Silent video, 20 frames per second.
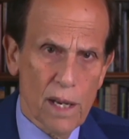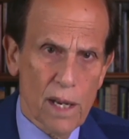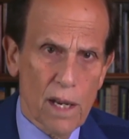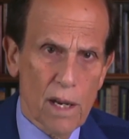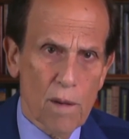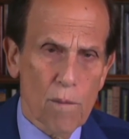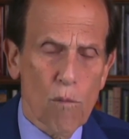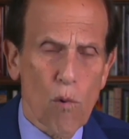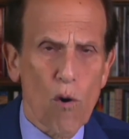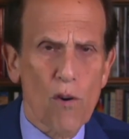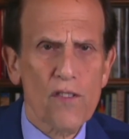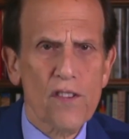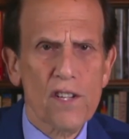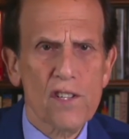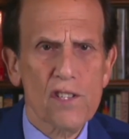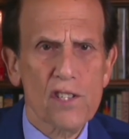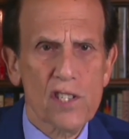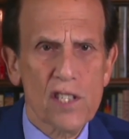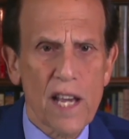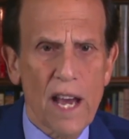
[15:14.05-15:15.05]
more than
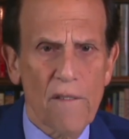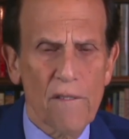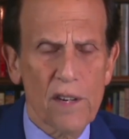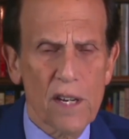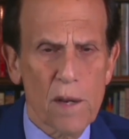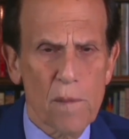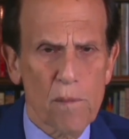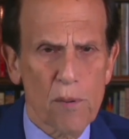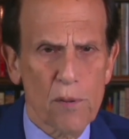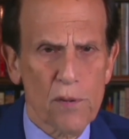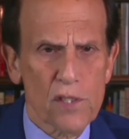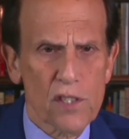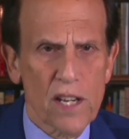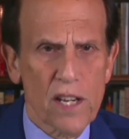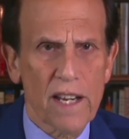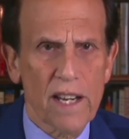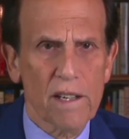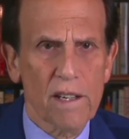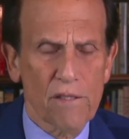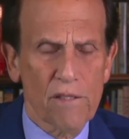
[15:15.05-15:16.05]

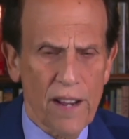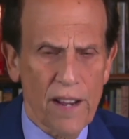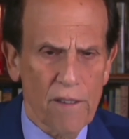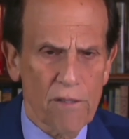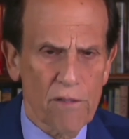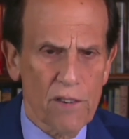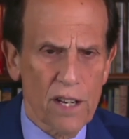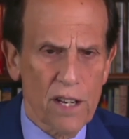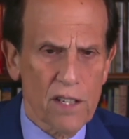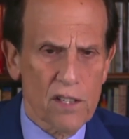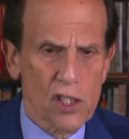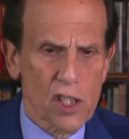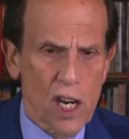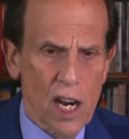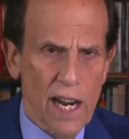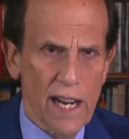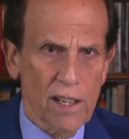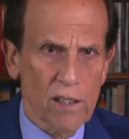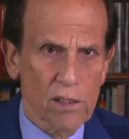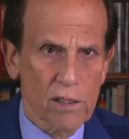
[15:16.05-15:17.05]
70% of every
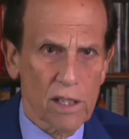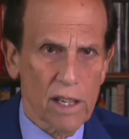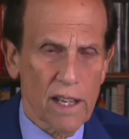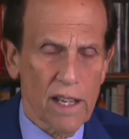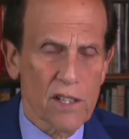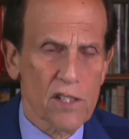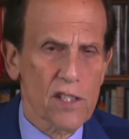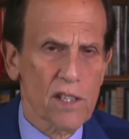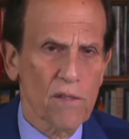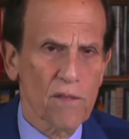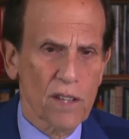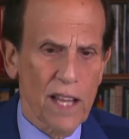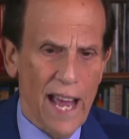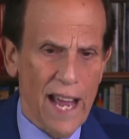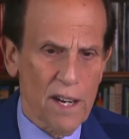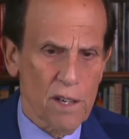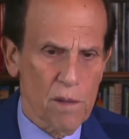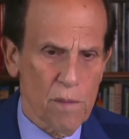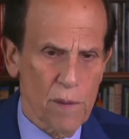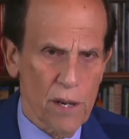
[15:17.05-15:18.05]
child is of
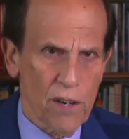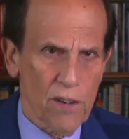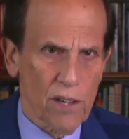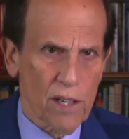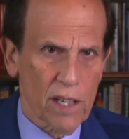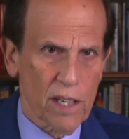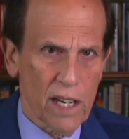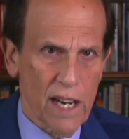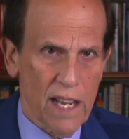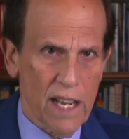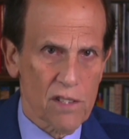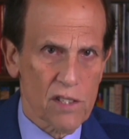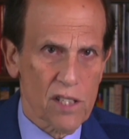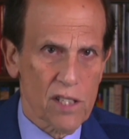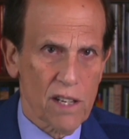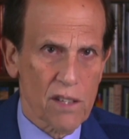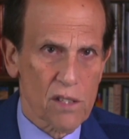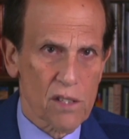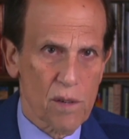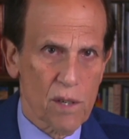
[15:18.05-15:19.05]
Latin American
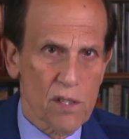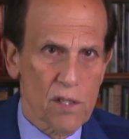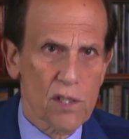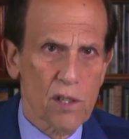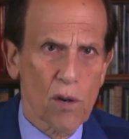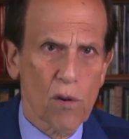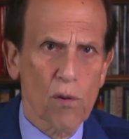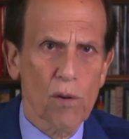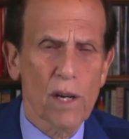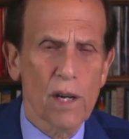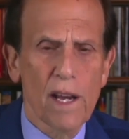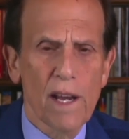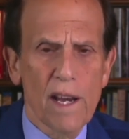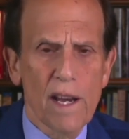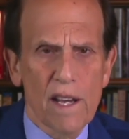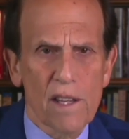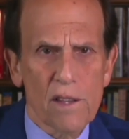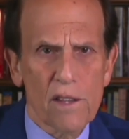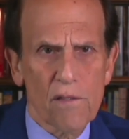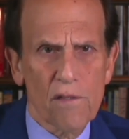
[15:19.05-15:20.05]
ancestry. So
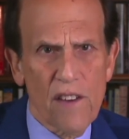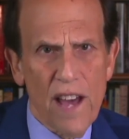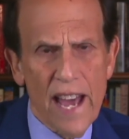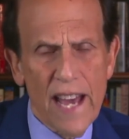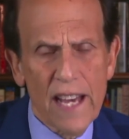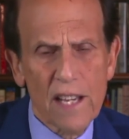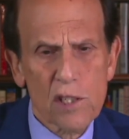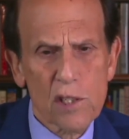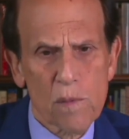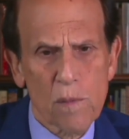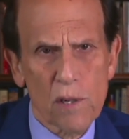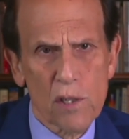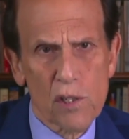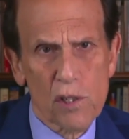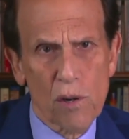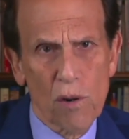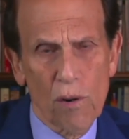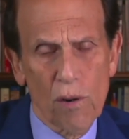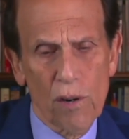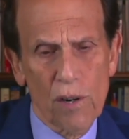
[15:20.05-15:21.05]
the vast
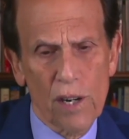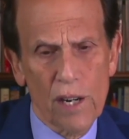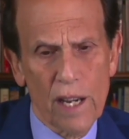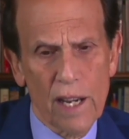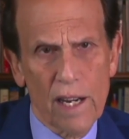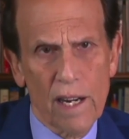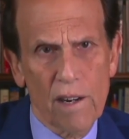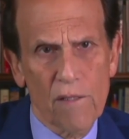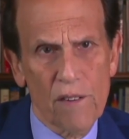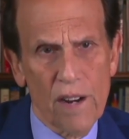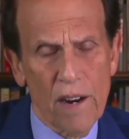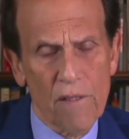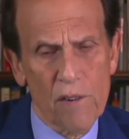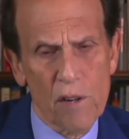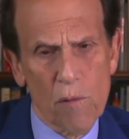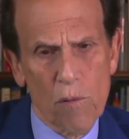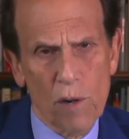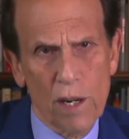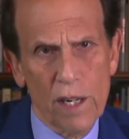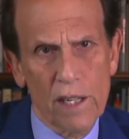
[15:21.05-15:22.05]
majority of
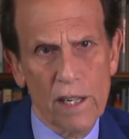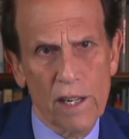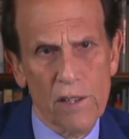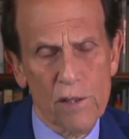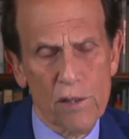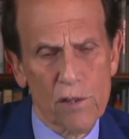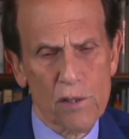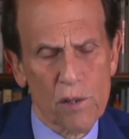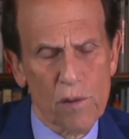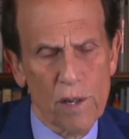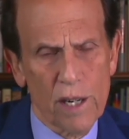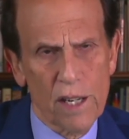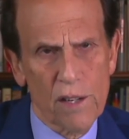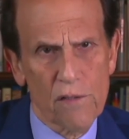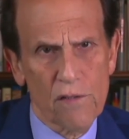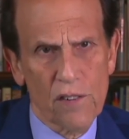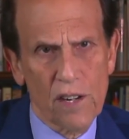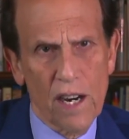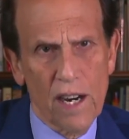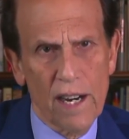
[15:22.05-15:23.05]
everyone under
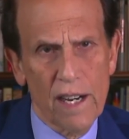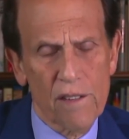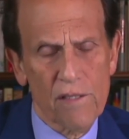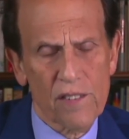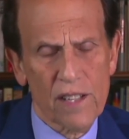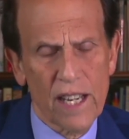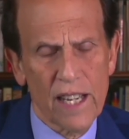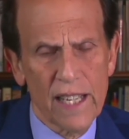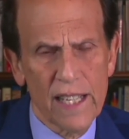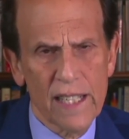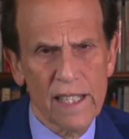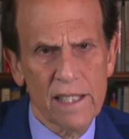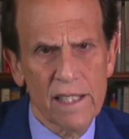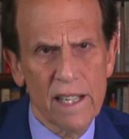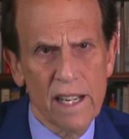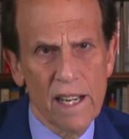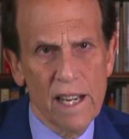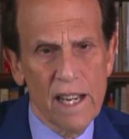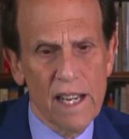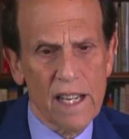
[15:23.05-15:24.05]
25 in
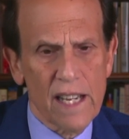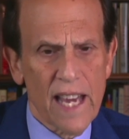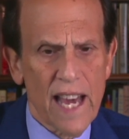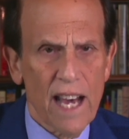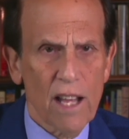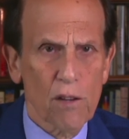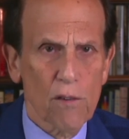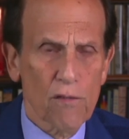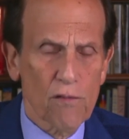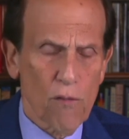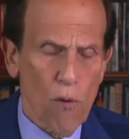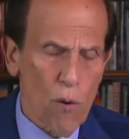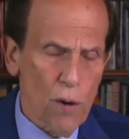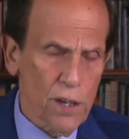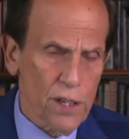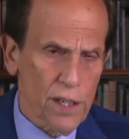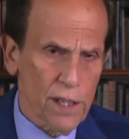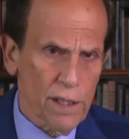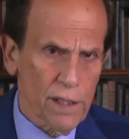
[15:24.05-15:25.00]
California